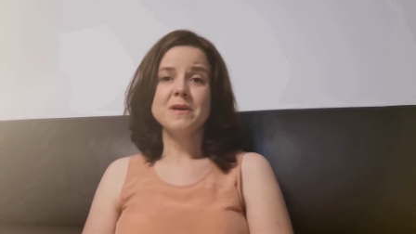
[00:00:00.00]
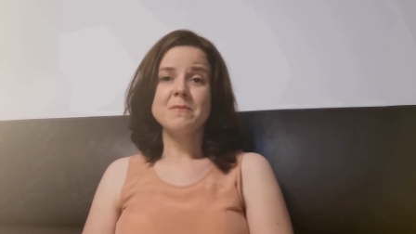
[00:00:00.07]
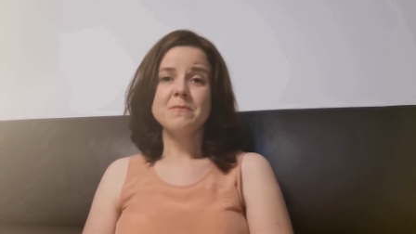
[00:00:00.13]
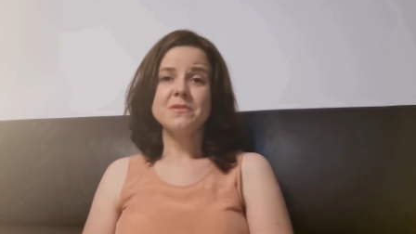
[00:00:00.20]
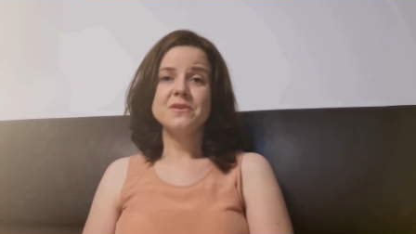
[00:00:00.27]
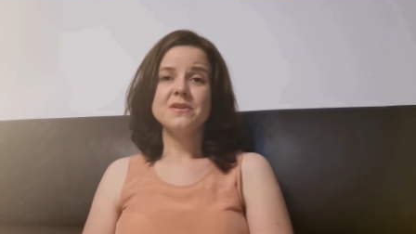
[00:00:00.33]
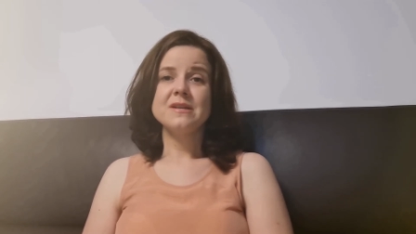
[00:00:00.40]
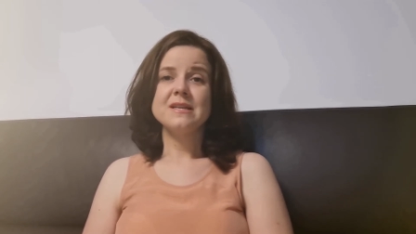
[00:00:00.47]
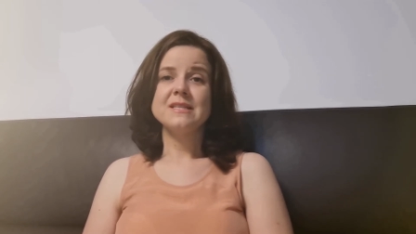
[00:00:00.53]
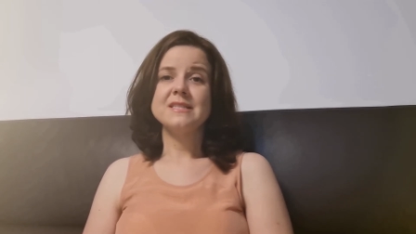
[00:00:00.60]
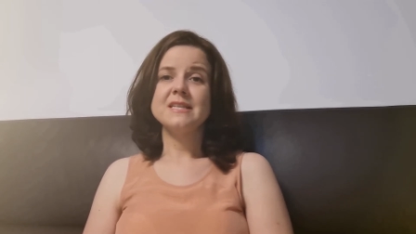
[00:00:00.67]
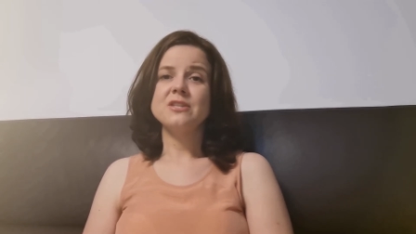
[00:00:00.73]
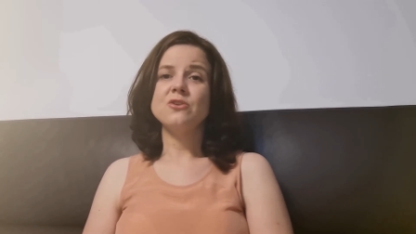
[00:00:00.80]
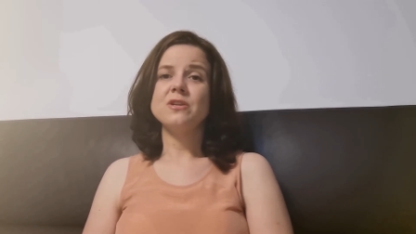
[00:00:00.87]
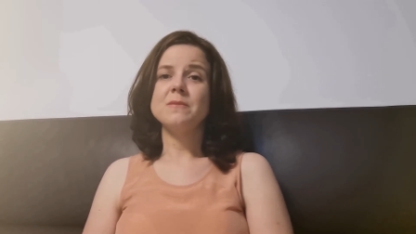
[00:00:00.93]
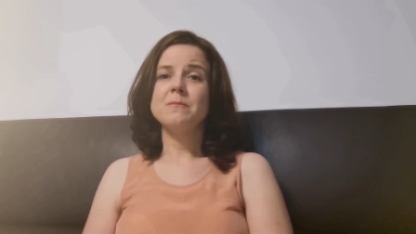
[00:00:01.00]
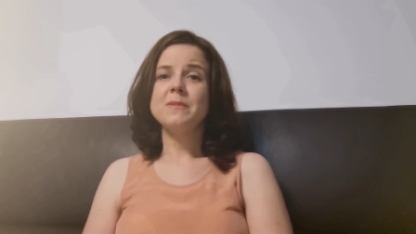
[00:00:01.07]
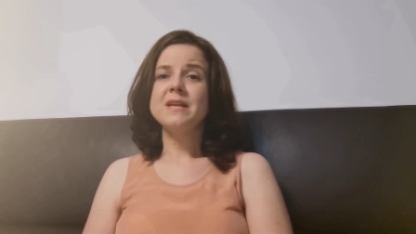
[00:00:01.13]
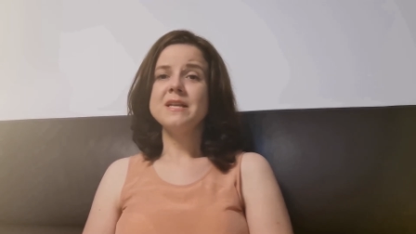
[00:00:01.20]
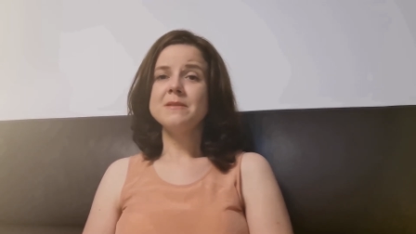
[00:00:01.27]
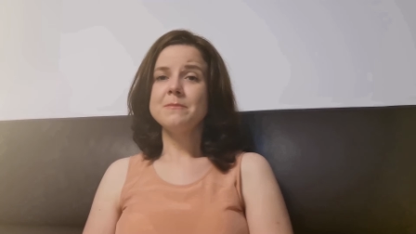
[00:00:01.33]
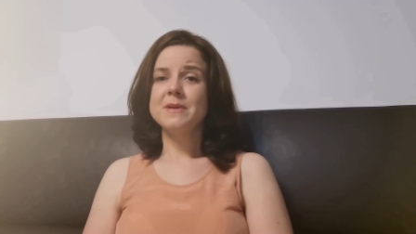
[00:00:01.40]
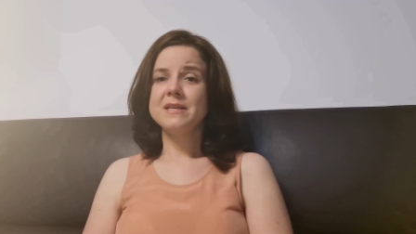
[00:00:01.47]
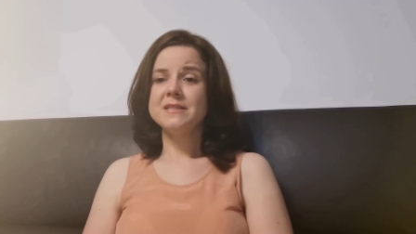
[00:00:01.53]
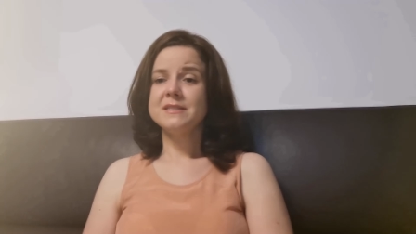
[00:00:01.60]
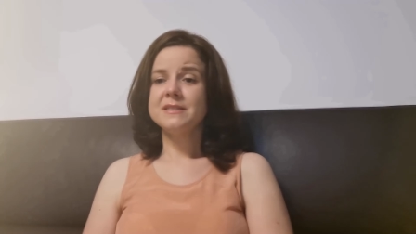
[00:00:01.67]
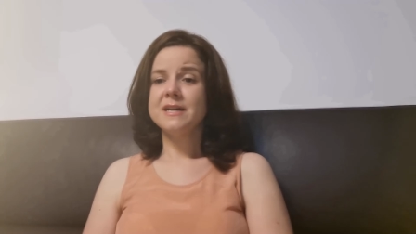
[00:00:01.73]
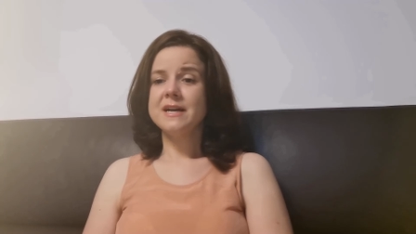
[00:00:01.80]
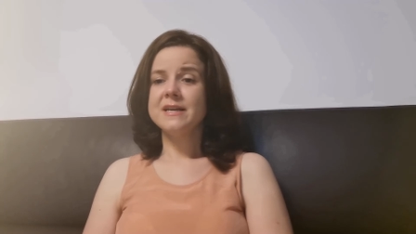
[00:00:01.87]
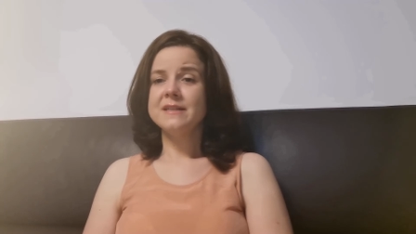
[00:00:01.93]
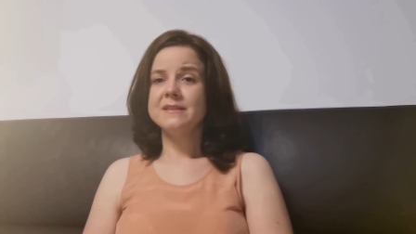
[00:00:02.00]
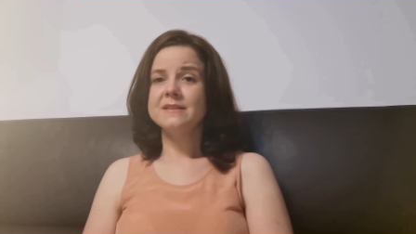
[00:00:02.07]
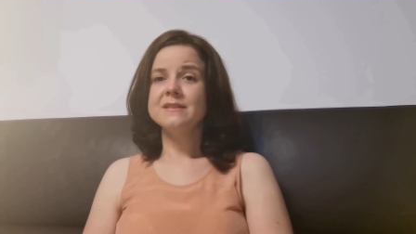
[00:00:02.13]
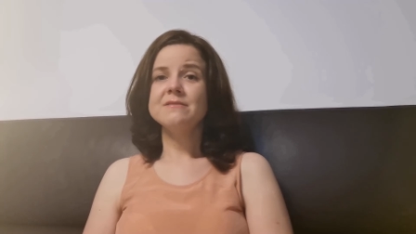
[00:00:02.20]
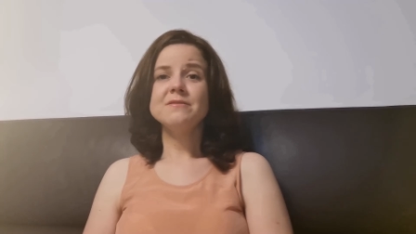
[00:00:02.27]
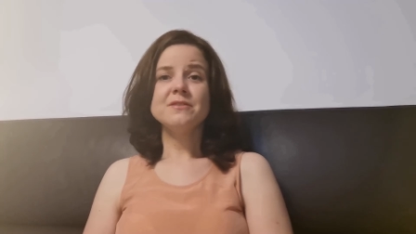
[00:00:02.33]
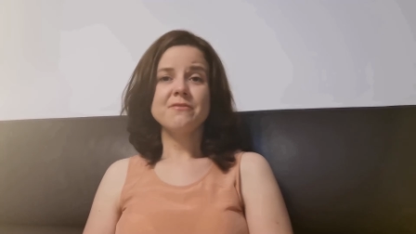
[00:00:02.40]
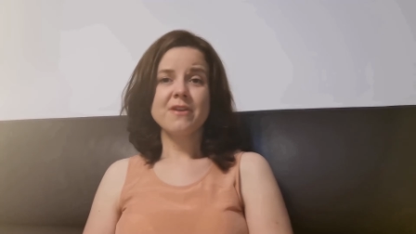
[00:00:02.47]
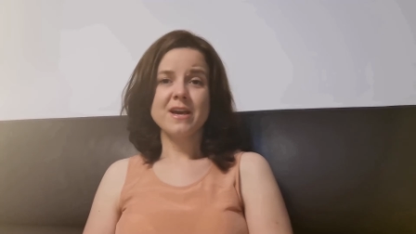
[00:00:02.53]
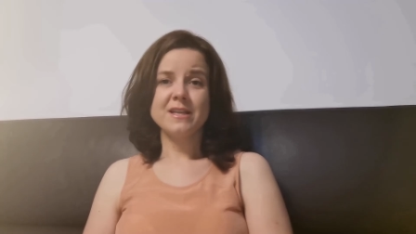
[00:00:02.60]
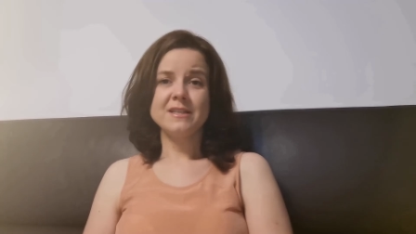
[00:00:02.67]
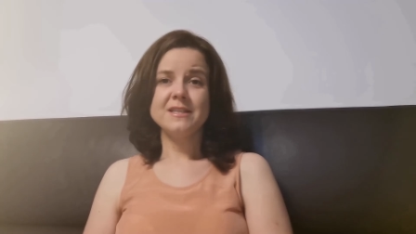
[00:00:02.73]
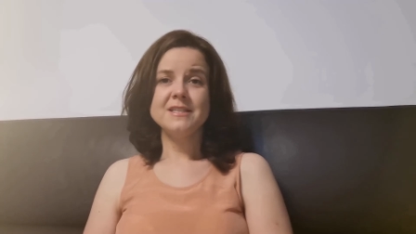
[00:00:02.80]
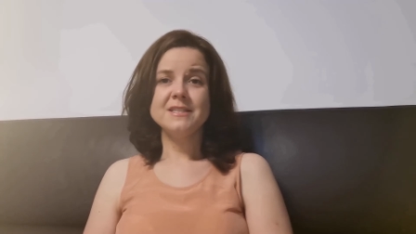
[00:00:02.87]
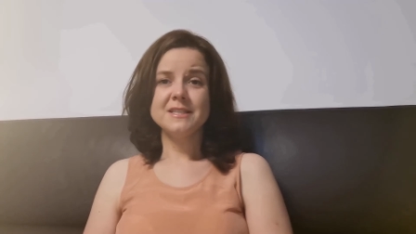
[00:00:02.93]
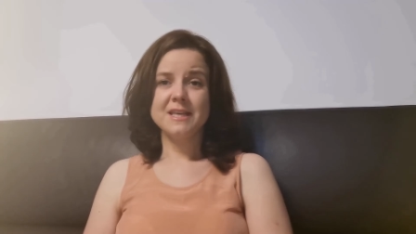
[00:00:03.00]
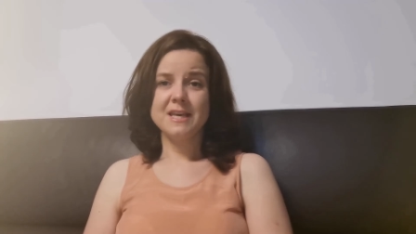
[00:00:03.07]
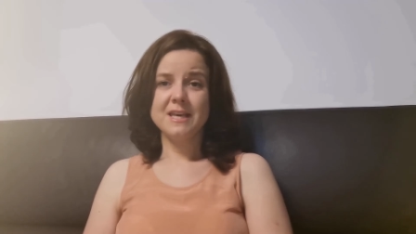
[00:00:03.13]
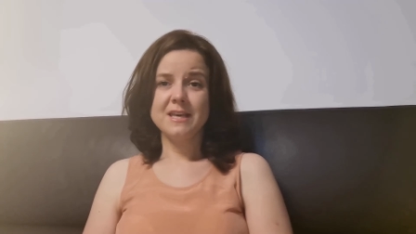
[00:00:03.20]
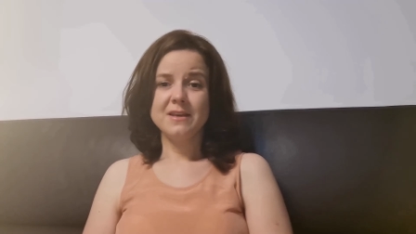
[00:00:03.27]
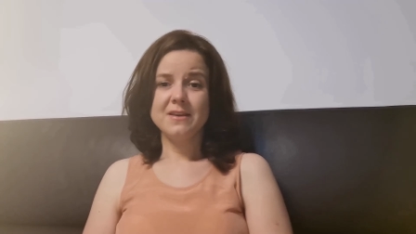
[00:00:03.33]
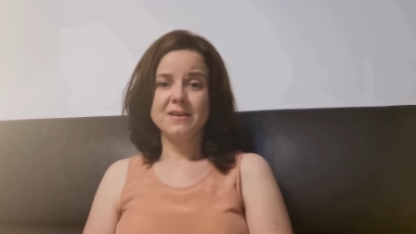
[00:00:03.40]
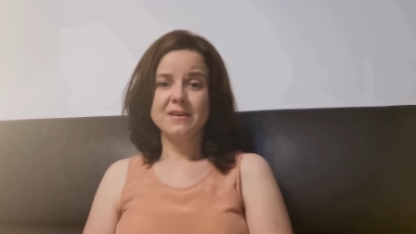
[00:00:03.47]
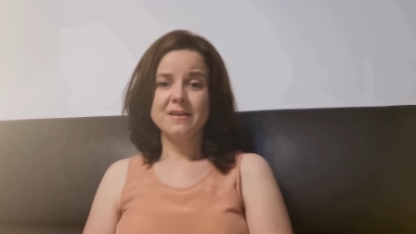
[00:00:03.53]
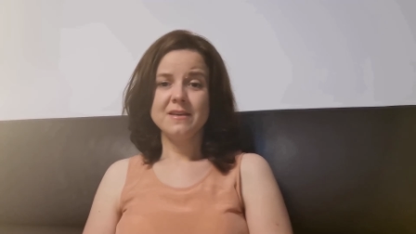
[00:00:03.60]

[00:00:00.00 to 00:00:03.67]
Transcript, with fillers: Remember that on a plant-based diet, variety is key.